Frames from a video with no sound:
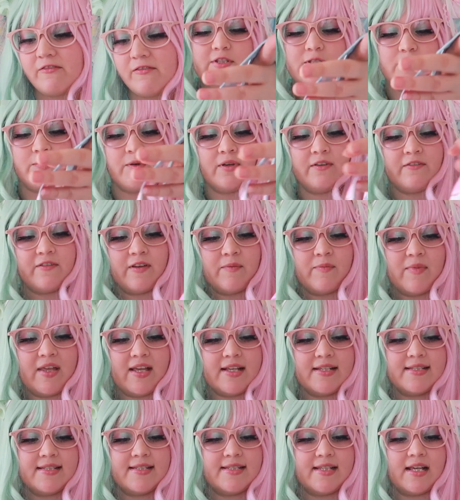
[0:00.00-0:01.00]
So if I'm
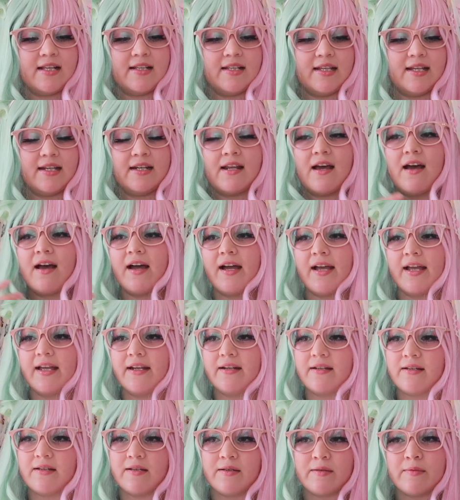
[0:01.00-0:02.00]
like selling
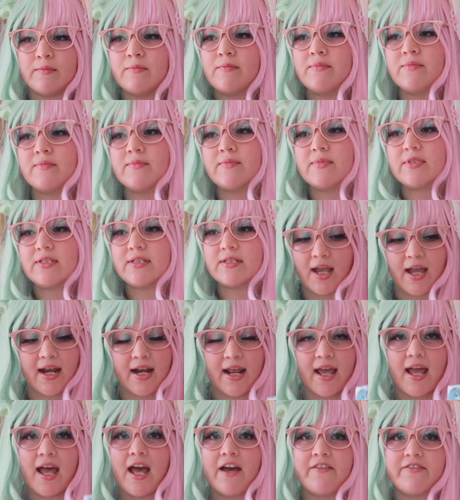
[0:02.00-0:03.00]
items and
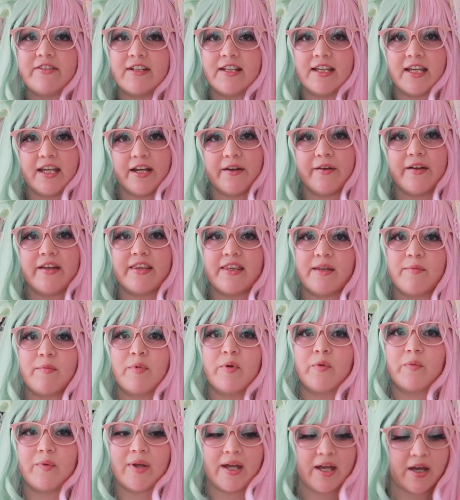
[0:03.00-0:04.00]
I have to carry them
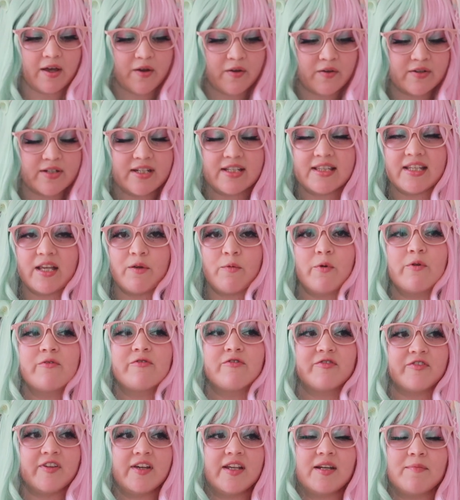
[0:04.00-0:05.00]
around and they won't
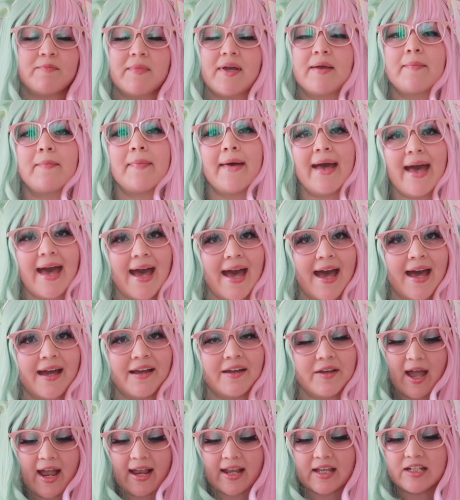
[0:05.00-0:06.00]
fit in my bag,
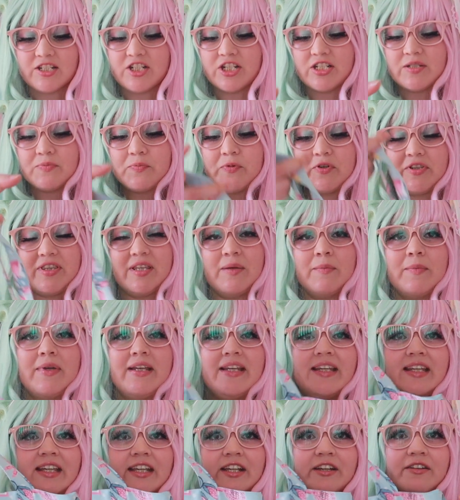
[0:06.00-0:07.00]
I can just put them
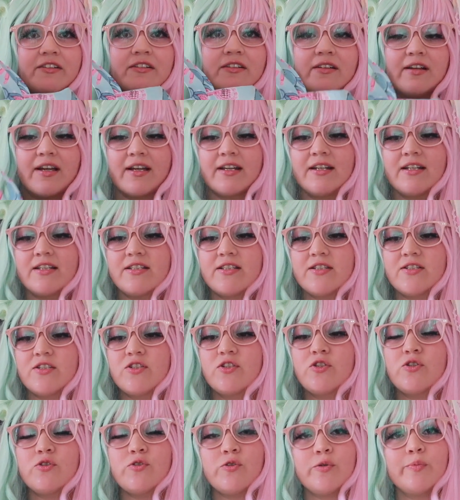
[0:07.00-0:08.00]
in here, and it's
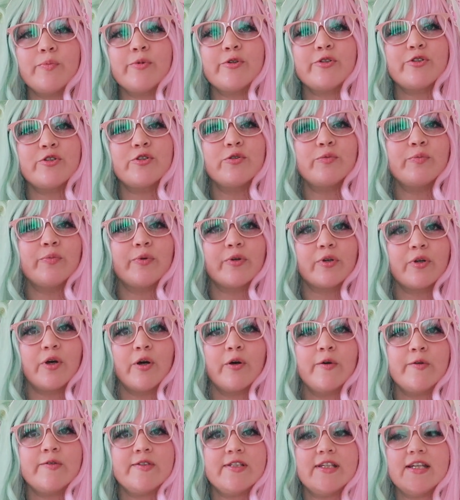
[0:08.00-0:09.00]
super
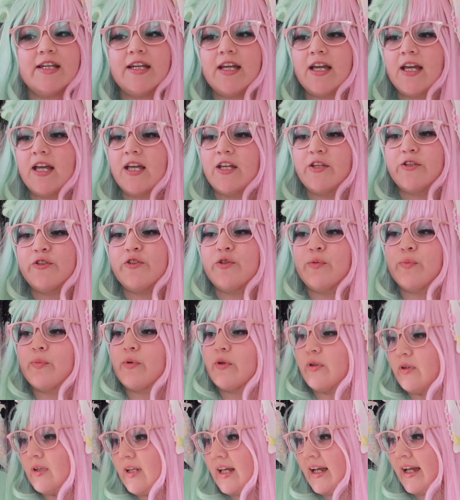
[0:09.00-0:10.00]
cozy,
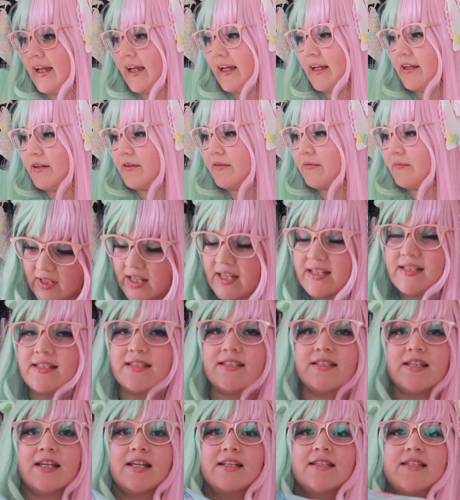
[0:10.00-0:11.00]
super light.
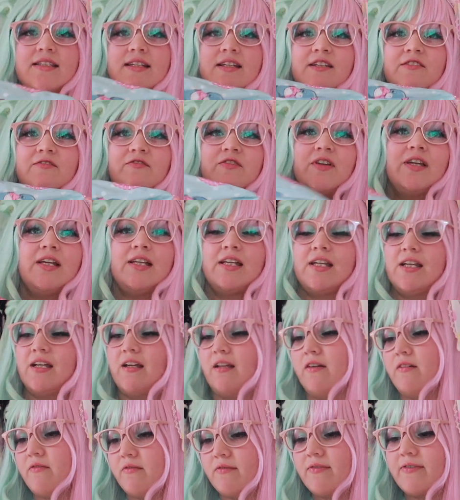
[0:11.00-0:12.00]
It's
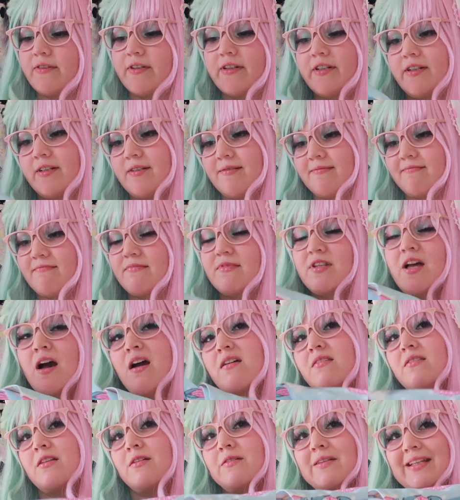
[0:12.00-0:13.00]
convenient for
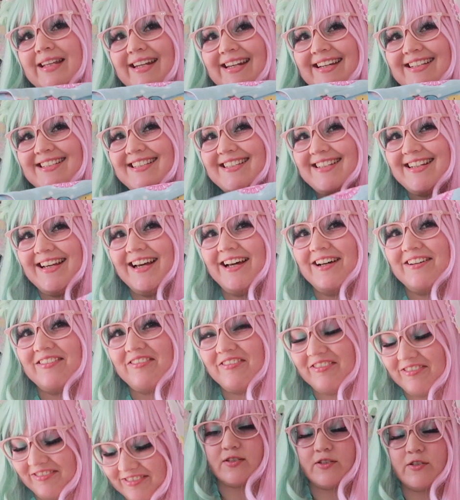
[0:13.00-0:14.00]
non-Lolita stuff.
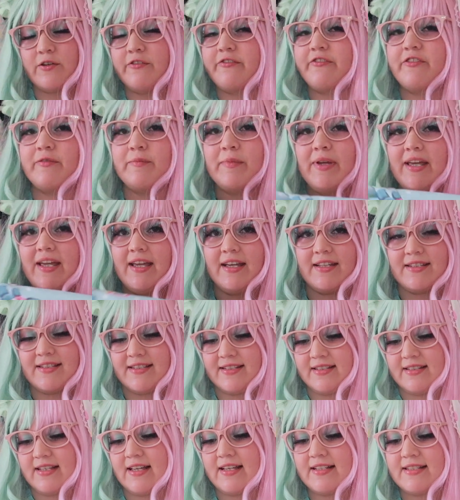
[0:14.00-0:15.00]
So for me,
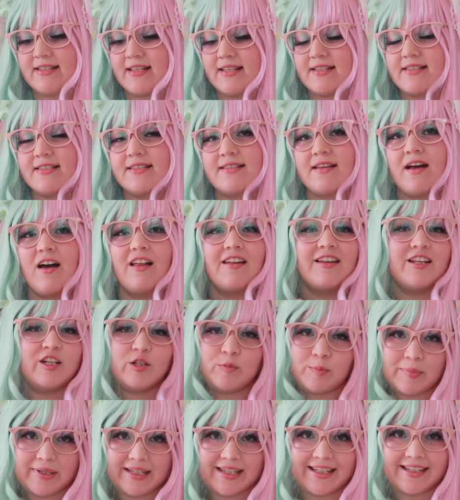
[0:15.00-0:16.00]
it's a solid
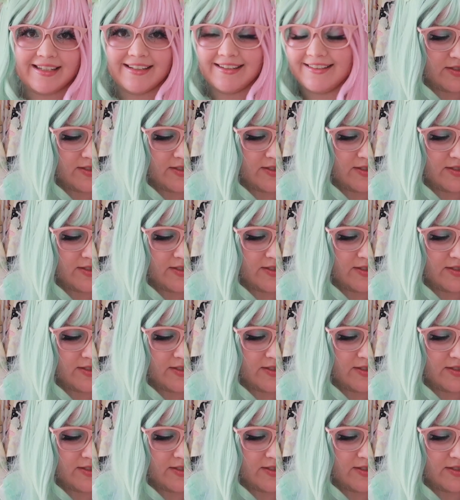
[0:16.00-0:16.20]
B.